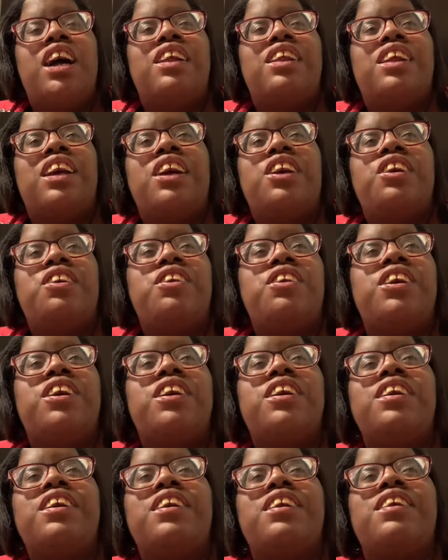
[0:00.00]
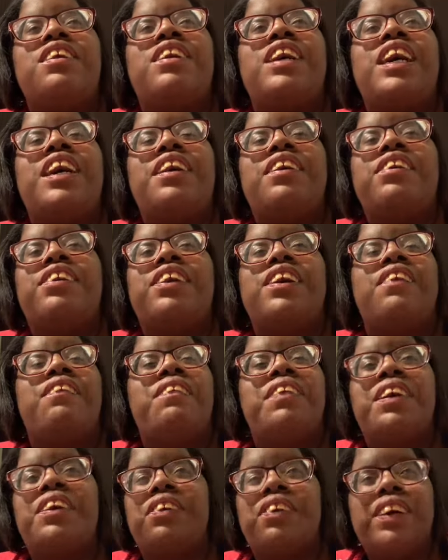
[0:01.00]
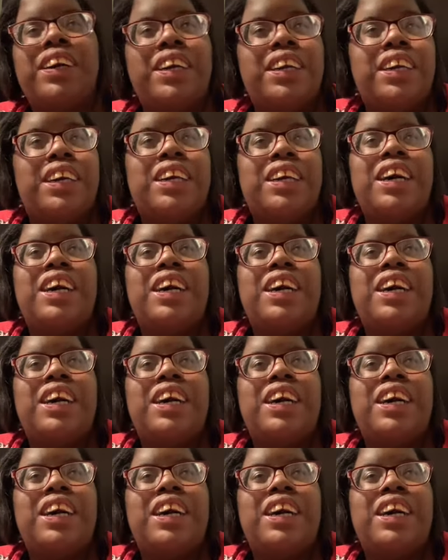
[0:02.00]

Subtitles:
Like, you shouldn't take stuff for granted.